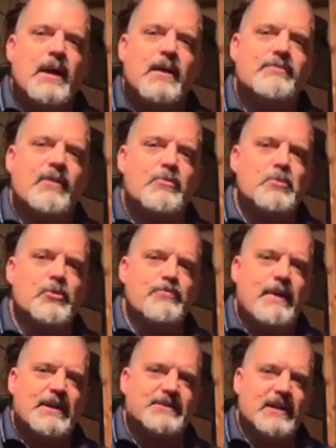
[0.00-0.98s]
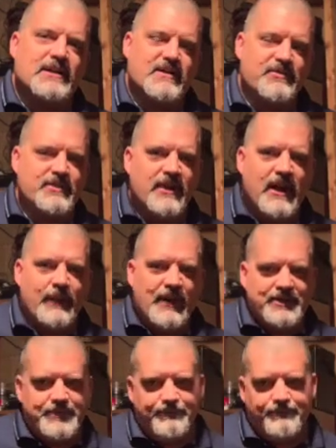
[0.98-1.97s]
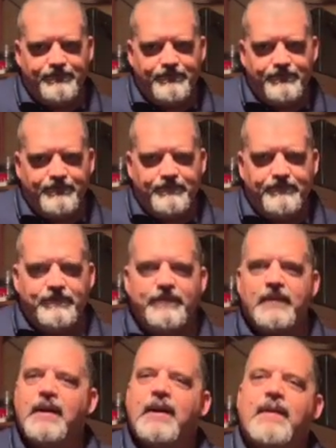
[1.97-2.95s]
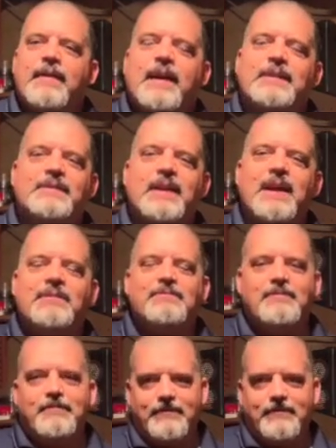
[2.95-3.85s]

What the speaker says: Never moved past octaves. Anyways, thanks again.